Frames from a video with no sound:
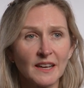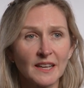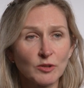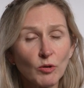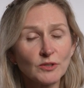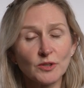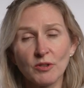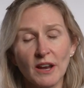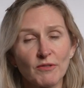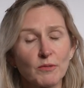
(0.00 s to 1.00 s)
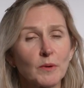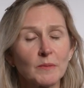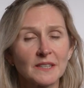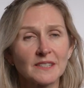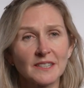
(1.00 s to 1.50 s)
It's also great for
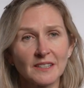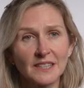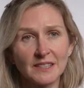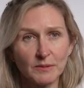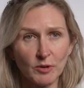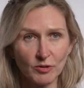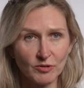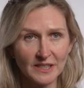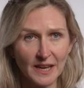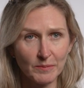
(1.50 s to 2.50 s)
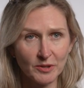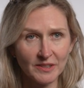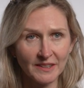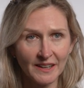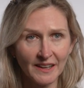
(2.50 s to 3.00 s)
women that still need some
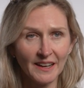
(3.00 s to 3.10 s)
contraception.